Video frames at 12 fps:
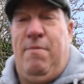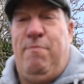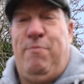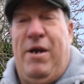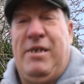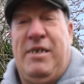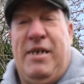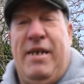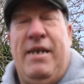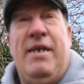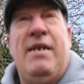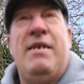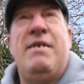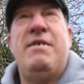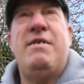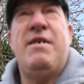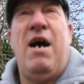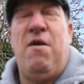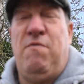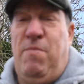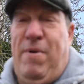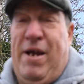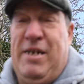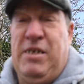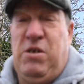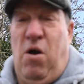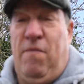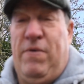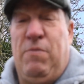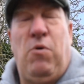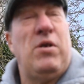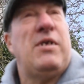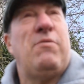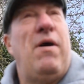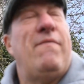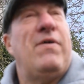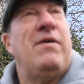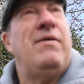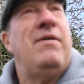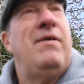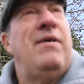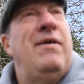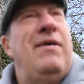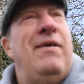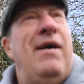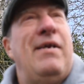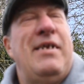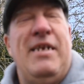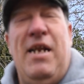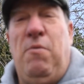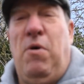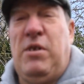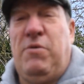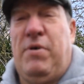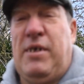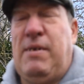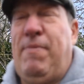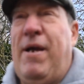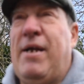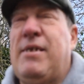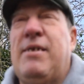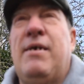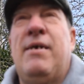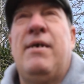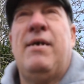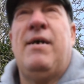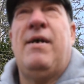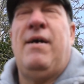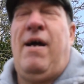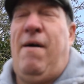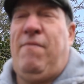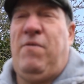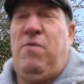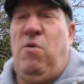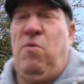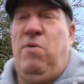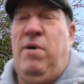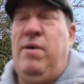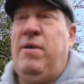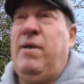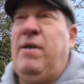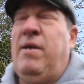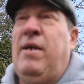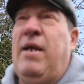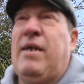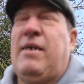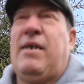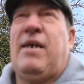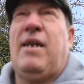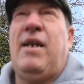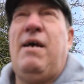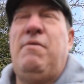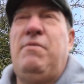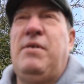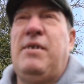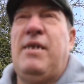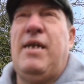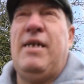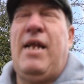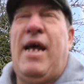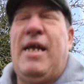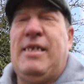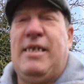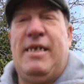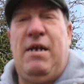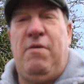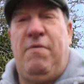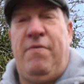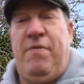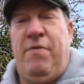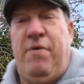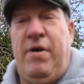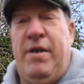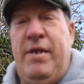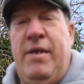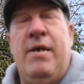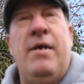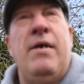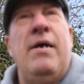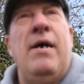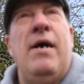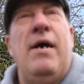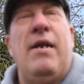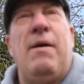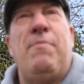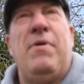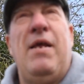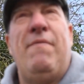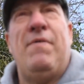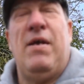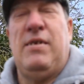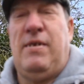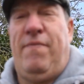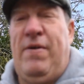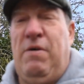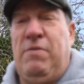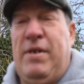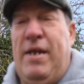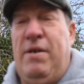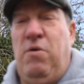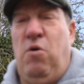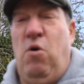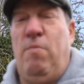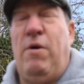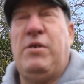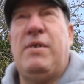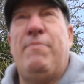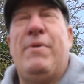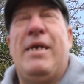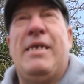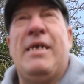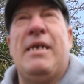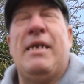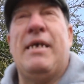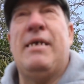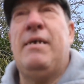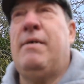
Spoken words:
Basically no remains of it whatsoever. I didn't know what to expect. After all, it closed in 1803, and I believe it is filled in almost immediately.